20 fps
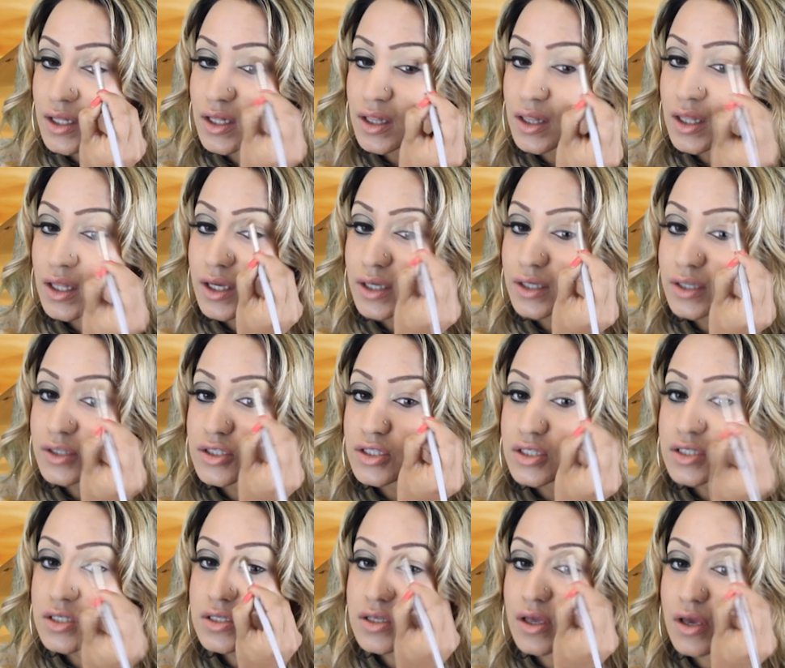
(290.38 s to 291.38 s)
like
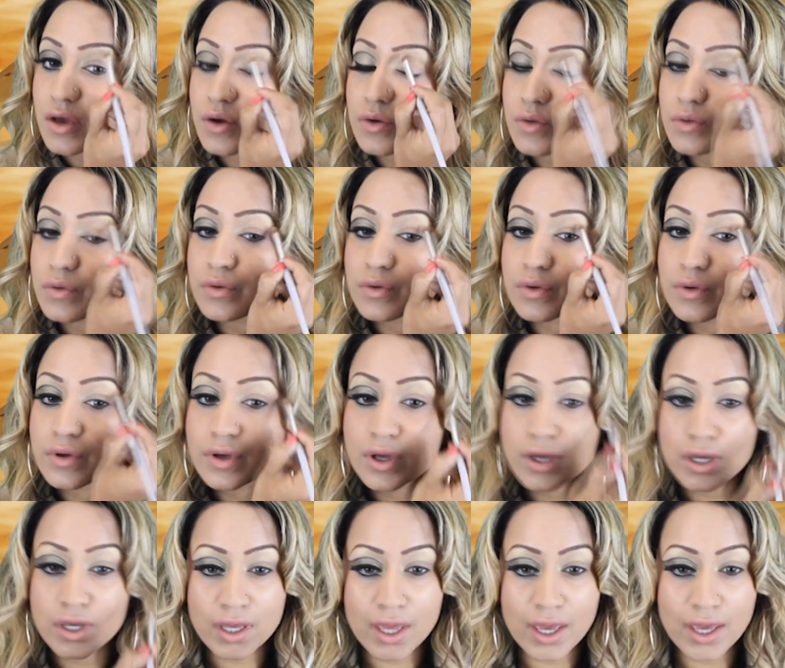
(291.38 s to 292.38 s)
so.
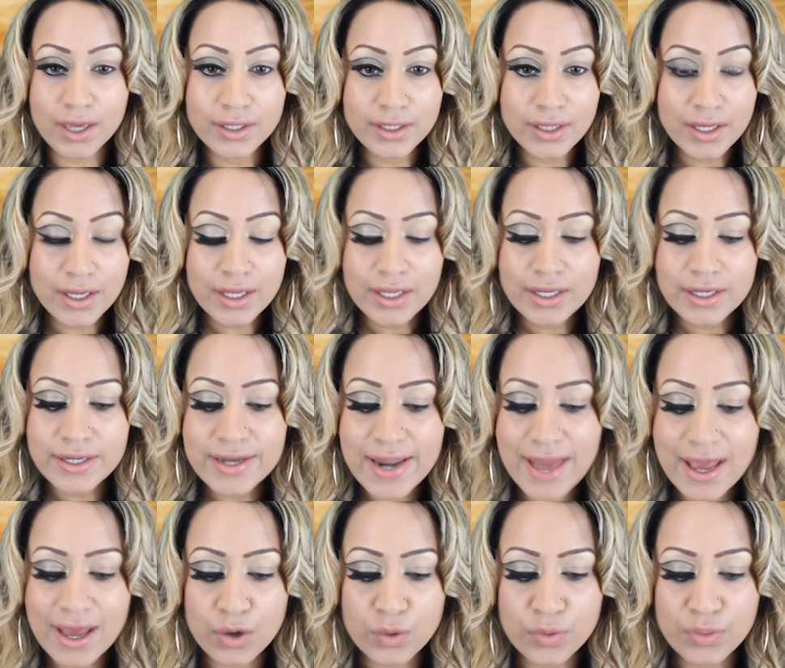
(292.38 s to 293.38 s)
Okay,
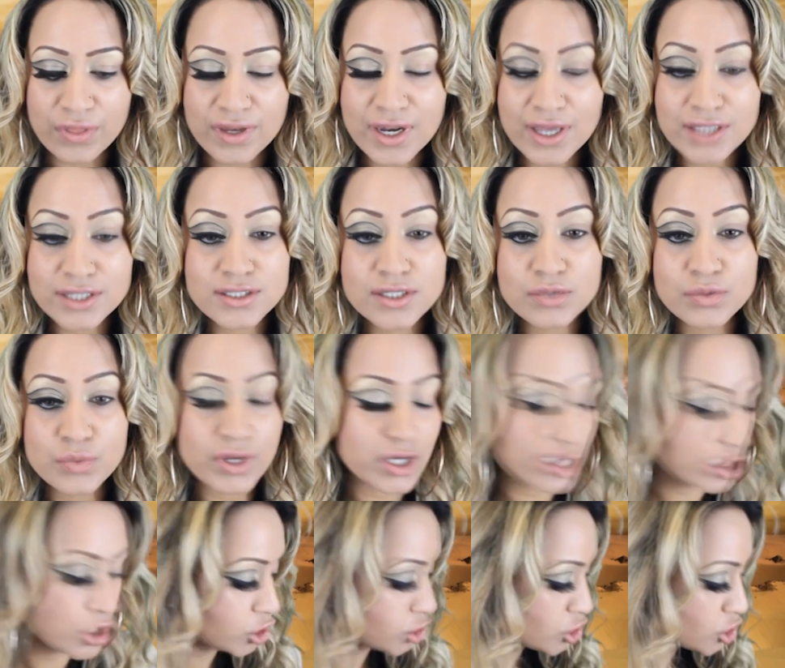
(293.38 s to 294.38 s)
now the next thing we're
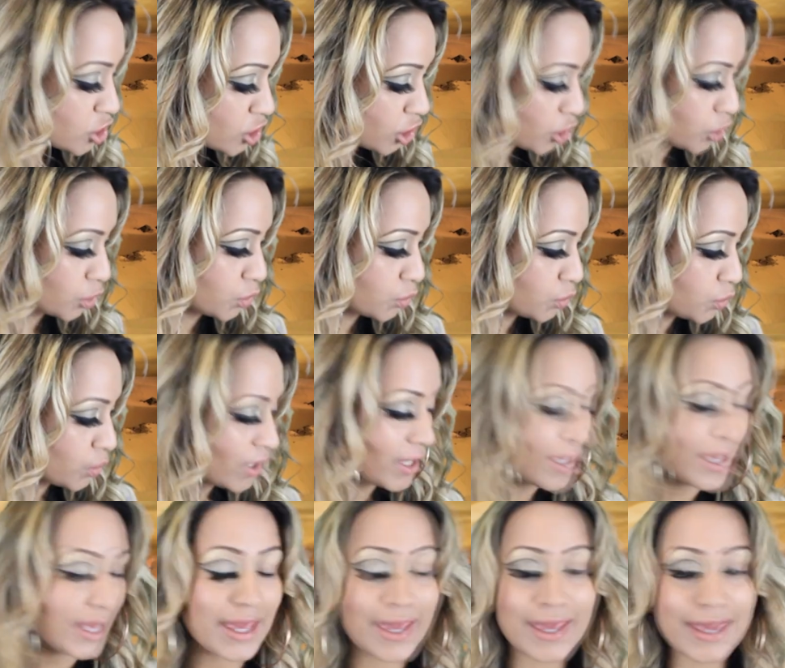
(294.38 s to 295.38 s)
going to do
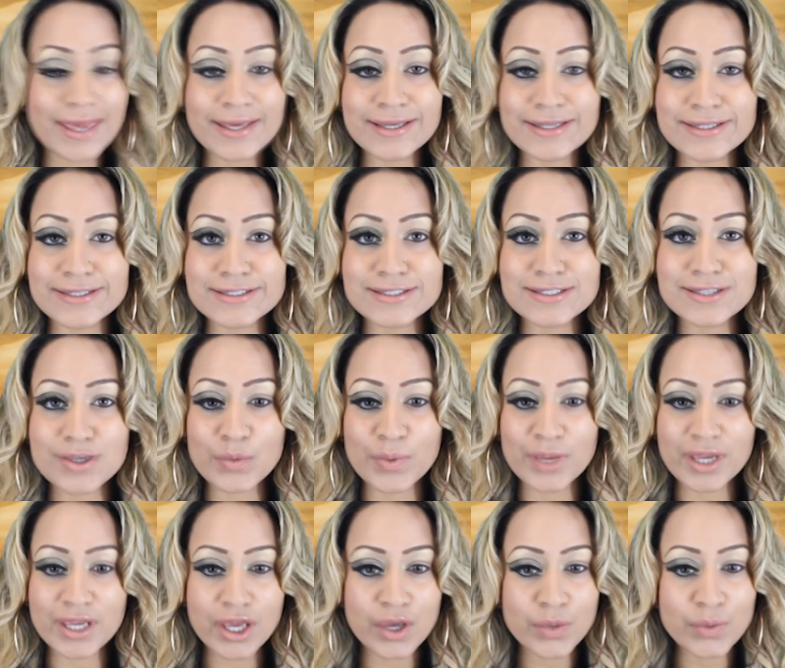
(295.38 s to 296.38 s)
is
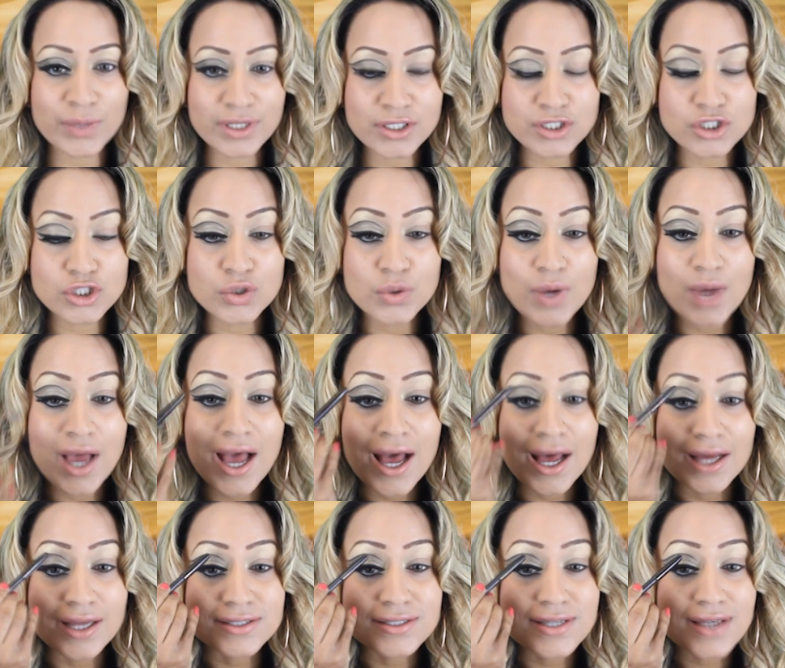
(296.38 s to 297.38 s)
we're going to
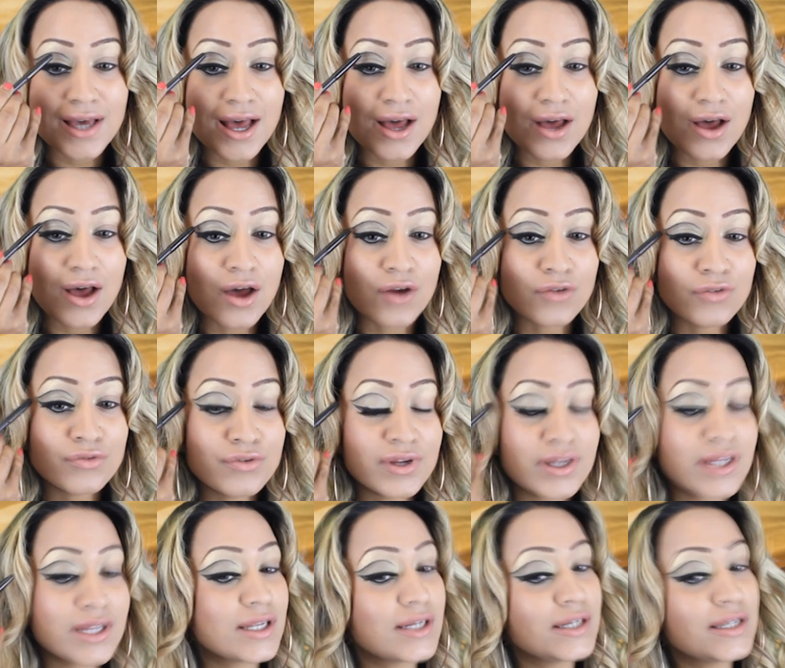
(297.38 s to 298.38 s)
add a
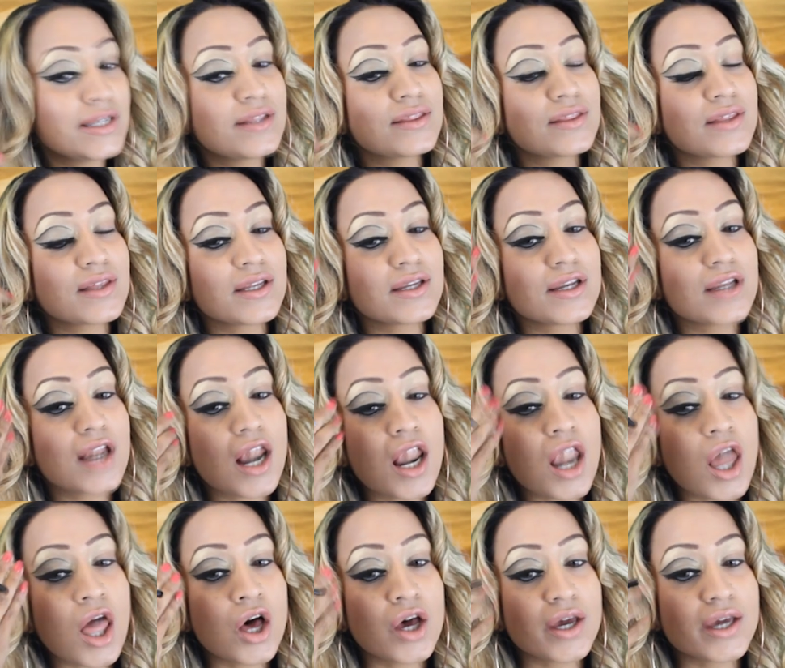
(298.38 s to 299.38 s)
really thin
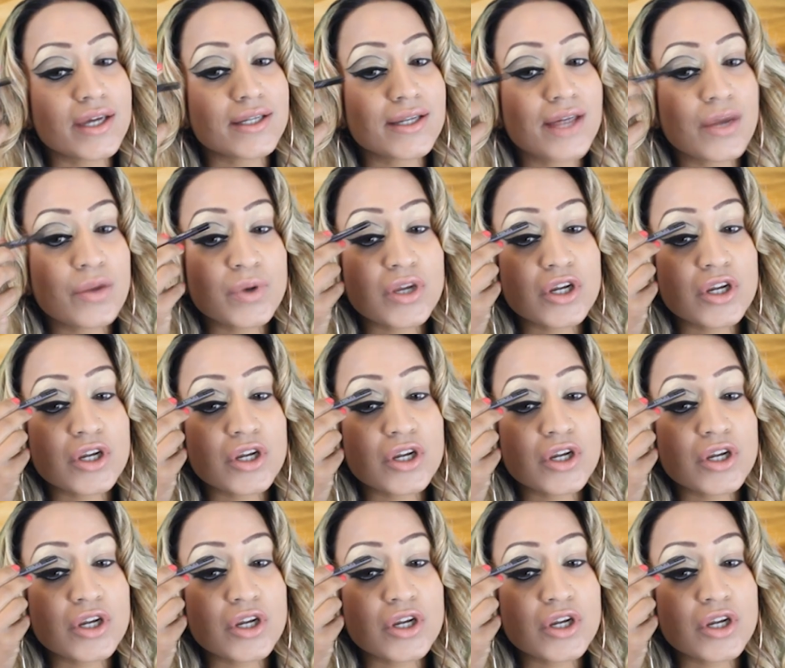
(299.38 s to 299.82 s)
line, and we're